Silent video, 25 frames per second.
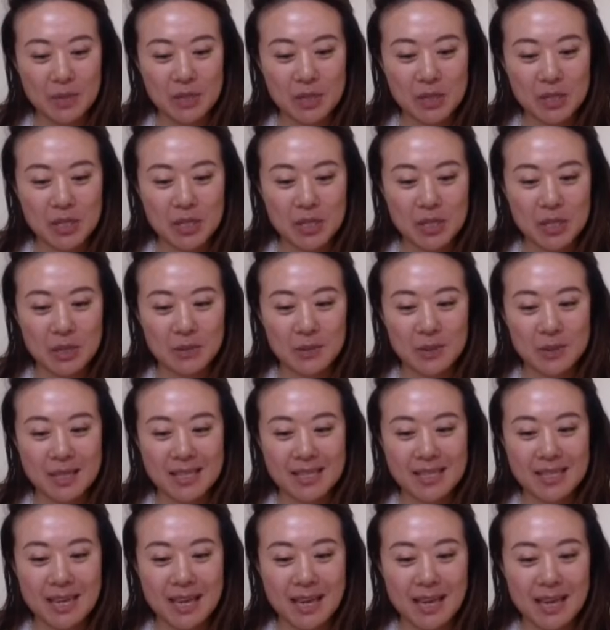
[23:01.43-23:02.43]

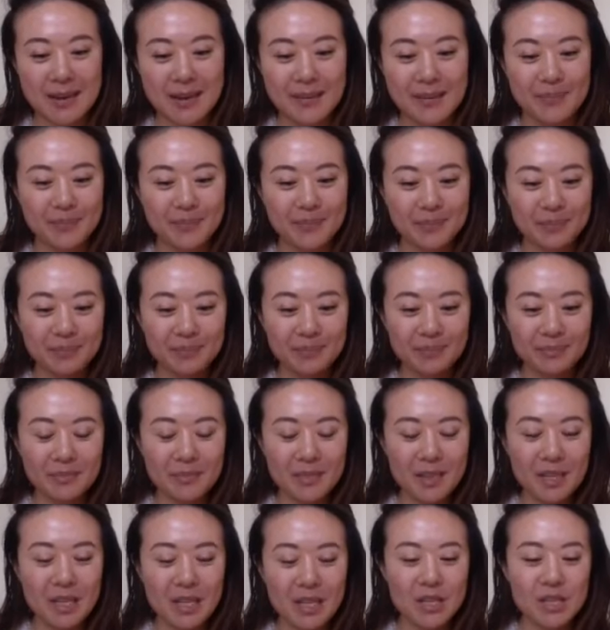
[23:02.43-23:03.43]
was
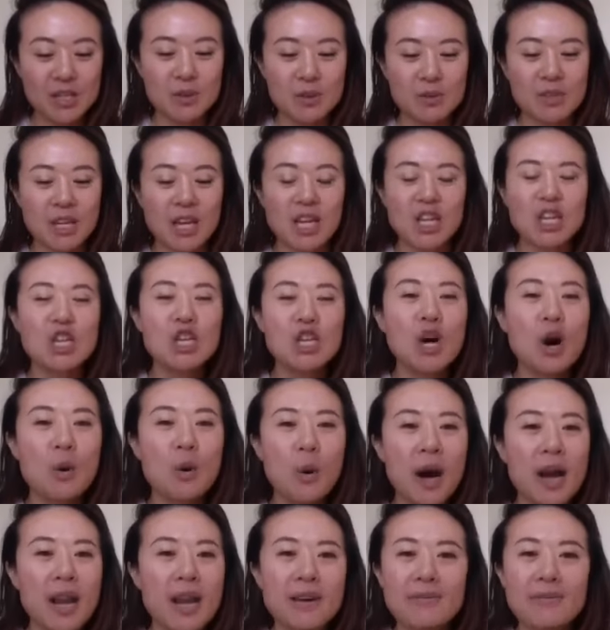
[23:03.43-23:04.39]
she was like, you know what?